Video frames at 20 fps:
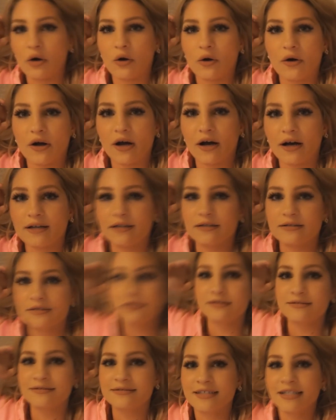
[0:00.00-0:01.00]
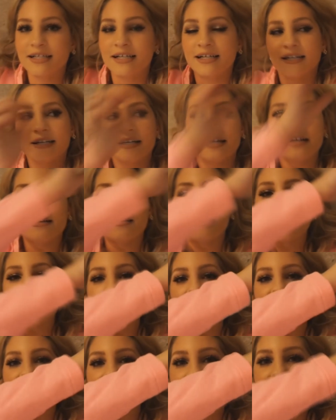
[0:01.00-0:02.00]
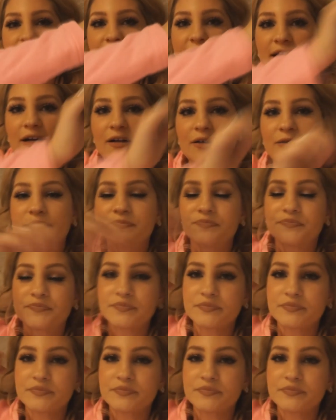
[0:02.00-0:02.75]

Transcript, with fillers: Oh god. Little puffin tail.